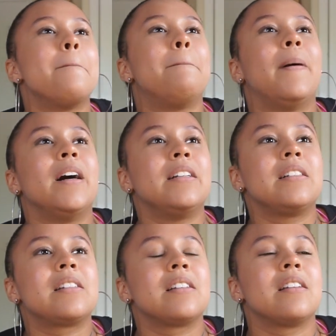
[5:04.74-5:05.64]
But
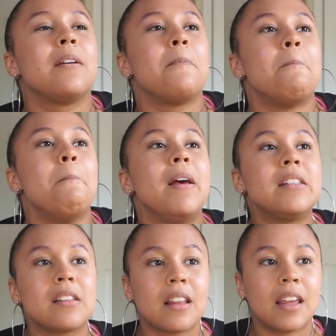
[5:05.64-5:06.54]

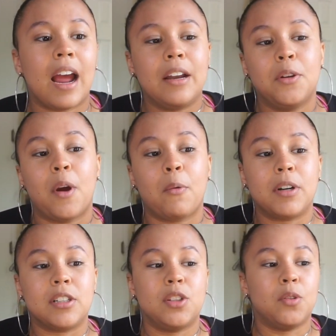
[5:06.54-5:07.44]
mentally, I knew I
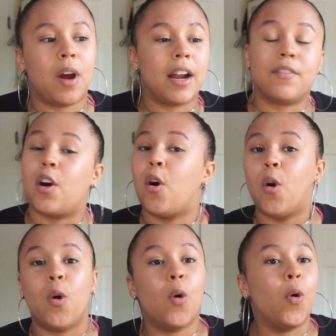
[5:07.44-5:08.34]
wanted to do kind of a
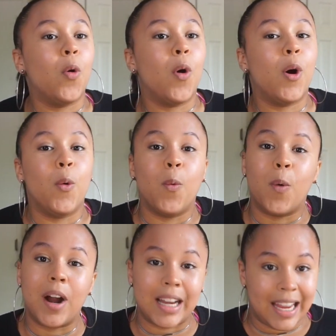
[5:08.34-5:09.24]
whole
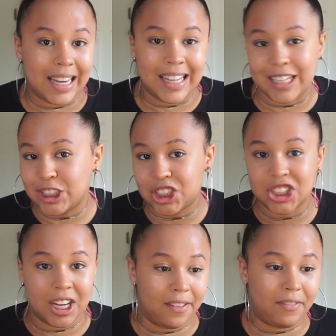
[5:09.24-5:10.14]
180
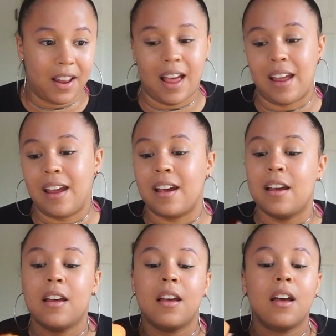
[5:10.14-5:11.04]
shift, like,
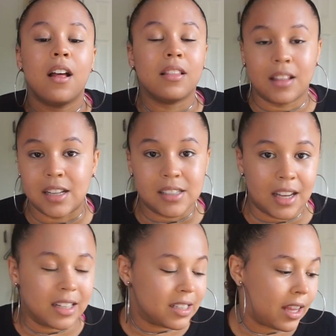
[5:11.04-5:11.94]
let's
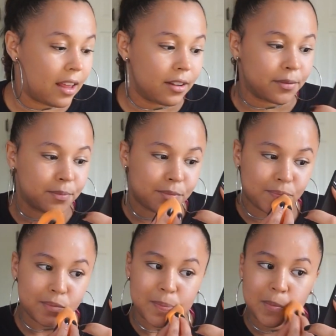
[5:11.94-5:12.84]
get it together.
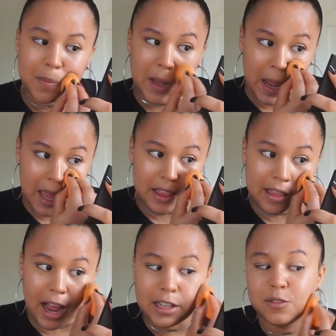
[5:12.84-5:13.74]
And
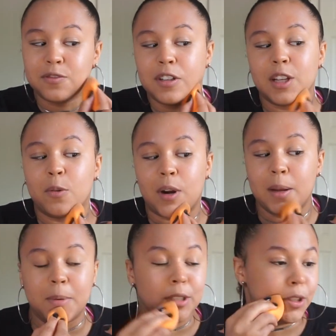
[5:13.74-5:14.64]
that's really what
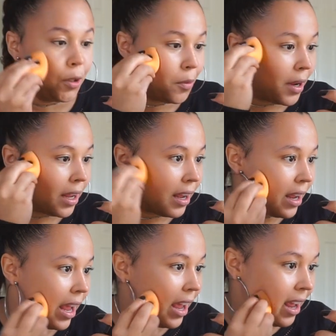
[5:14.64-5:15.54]
I've been doing.
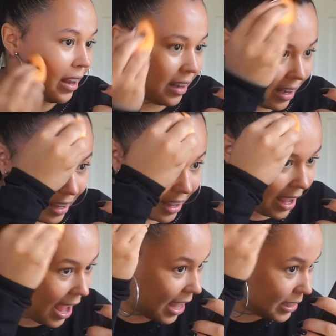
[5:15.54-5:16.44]
And
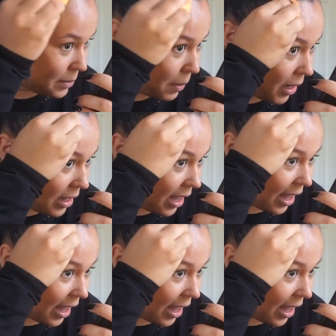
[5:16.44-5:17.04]
it's been